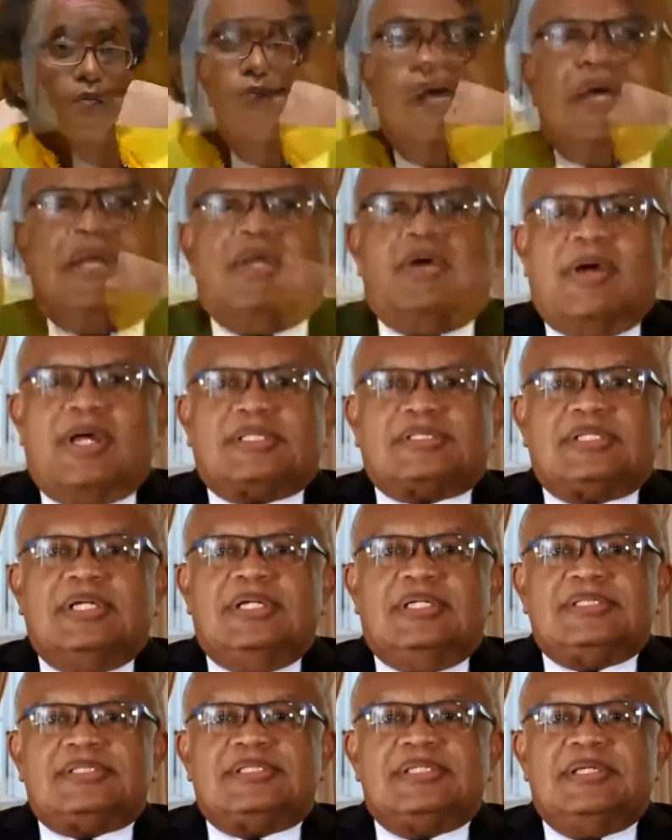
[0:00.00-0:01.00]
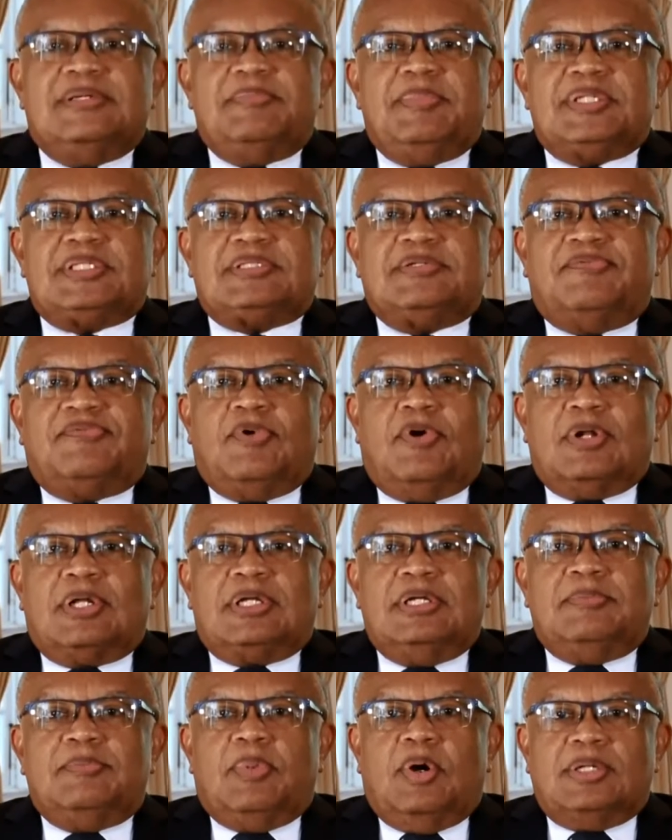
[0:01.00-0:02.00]
Your Excellency, Mr.
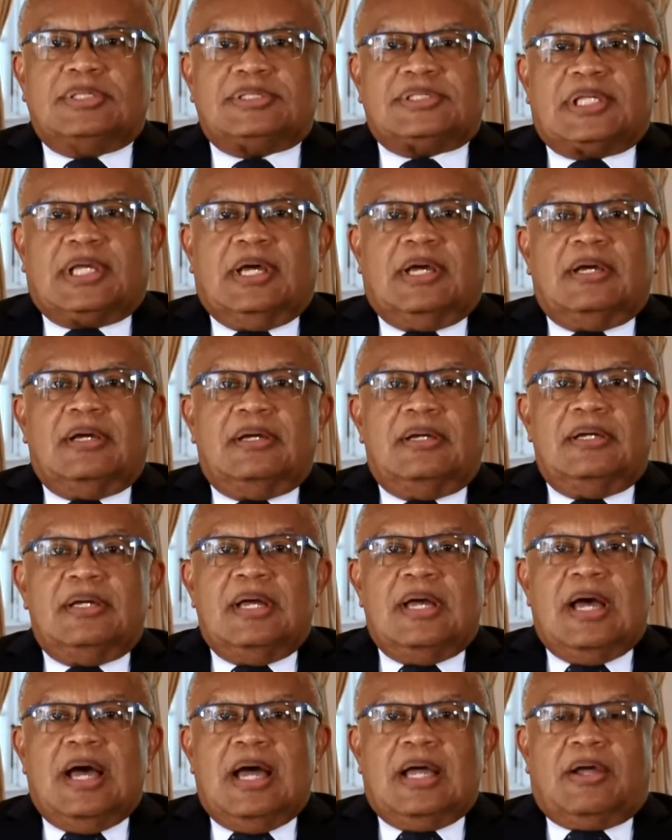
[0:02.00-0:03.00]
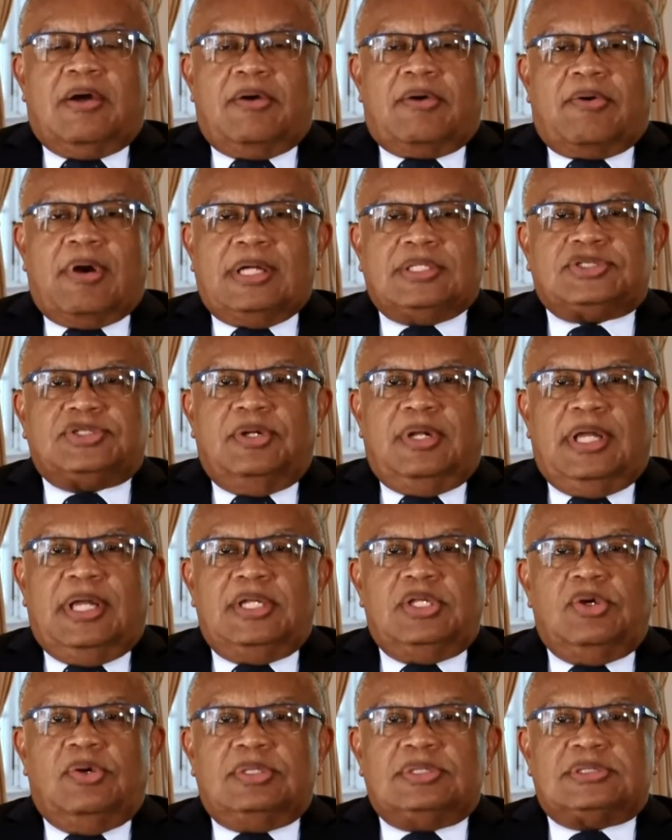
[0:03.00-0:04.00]
Volkan Bozkır, I congratulate
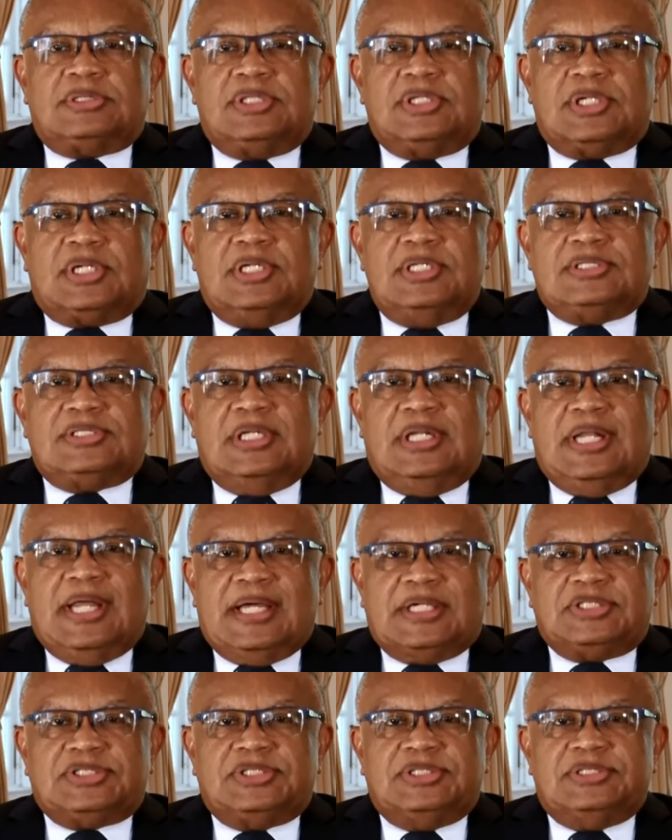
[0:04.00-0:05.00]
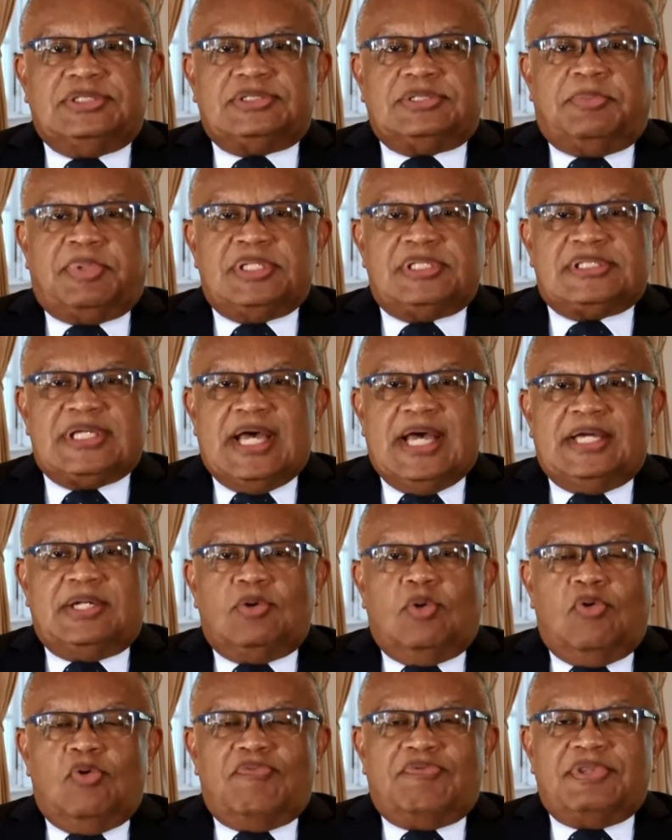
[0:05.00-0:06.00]
you on Turkey's election to preside
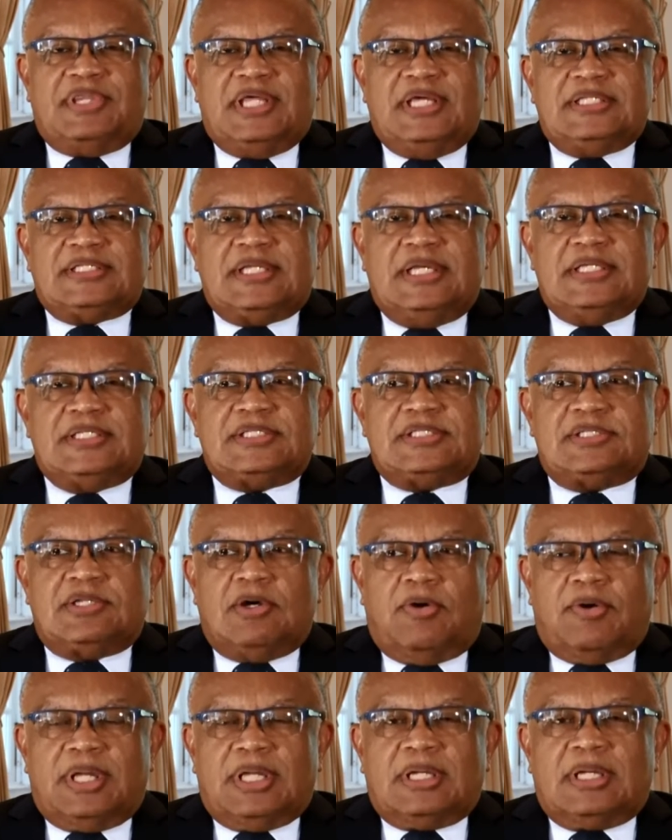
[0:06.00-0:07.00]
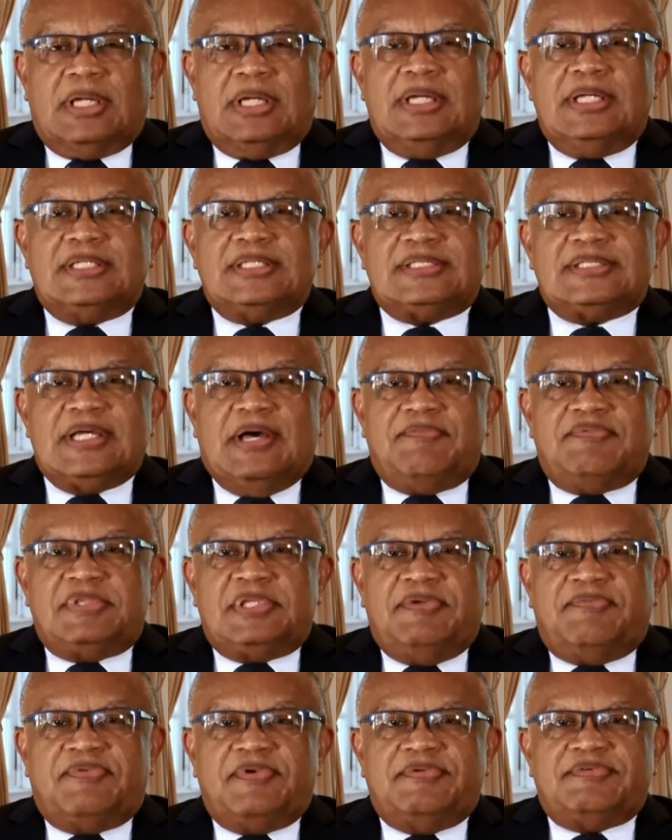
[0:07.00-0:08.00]
over this historic
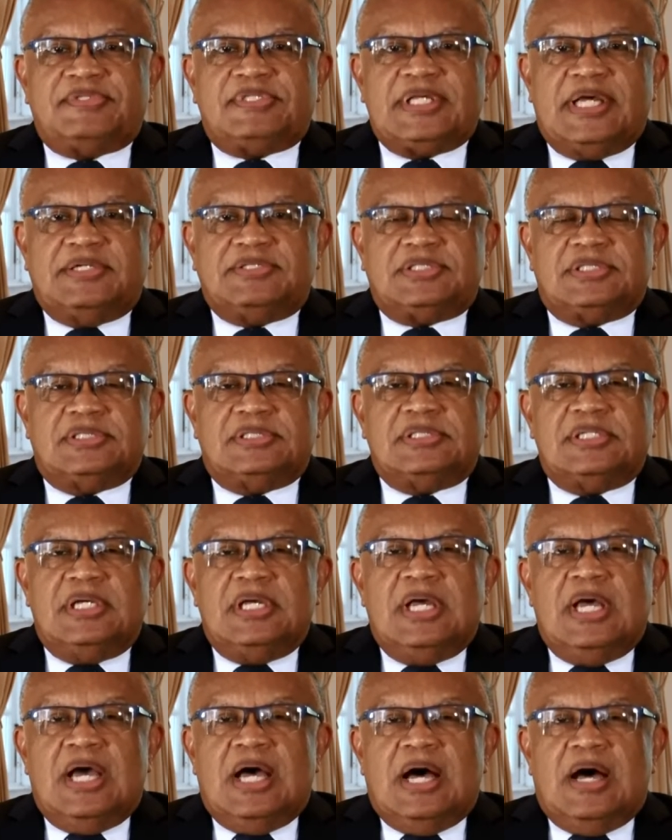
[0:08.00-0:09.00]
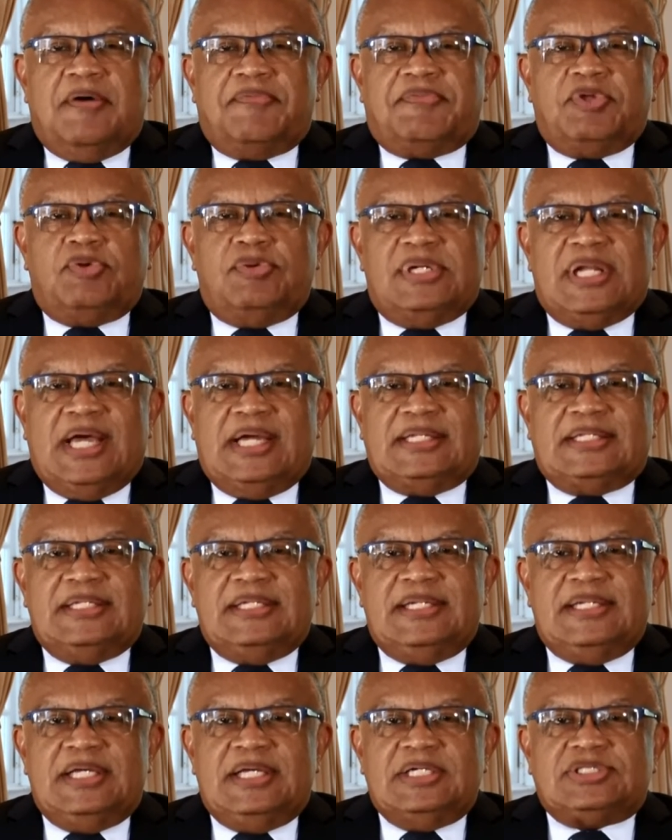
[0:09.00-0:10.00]
75th session of the United
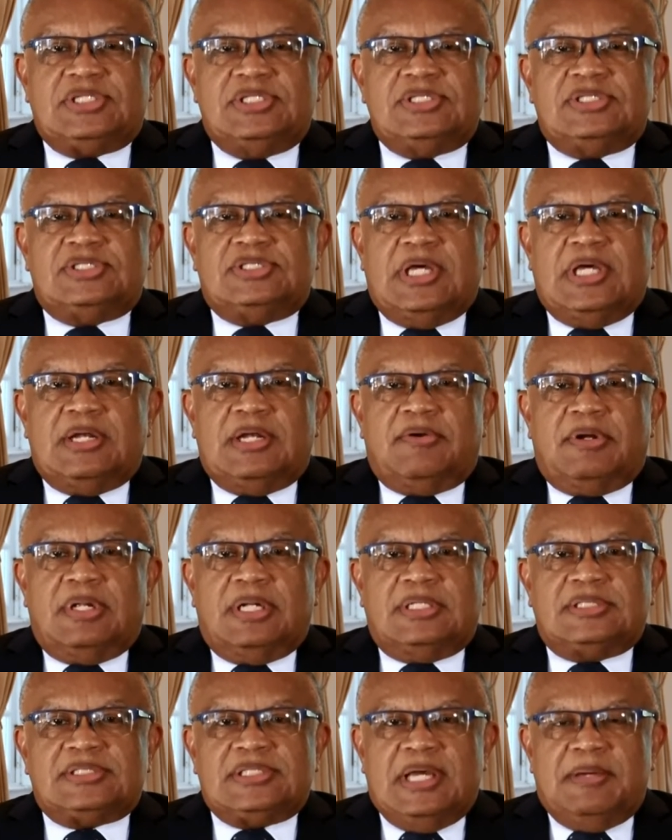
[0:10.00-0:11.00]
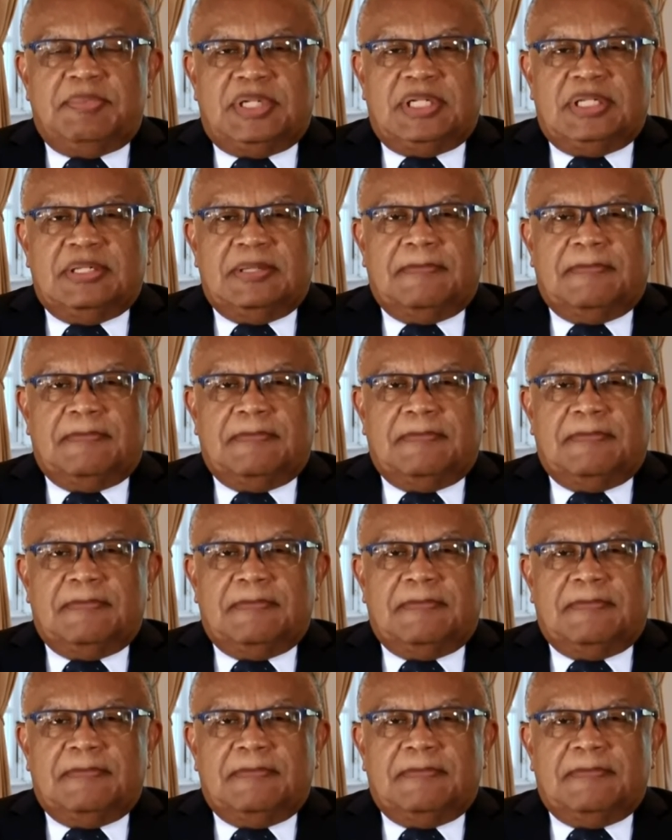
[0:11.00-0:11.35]
Nations General Assembly.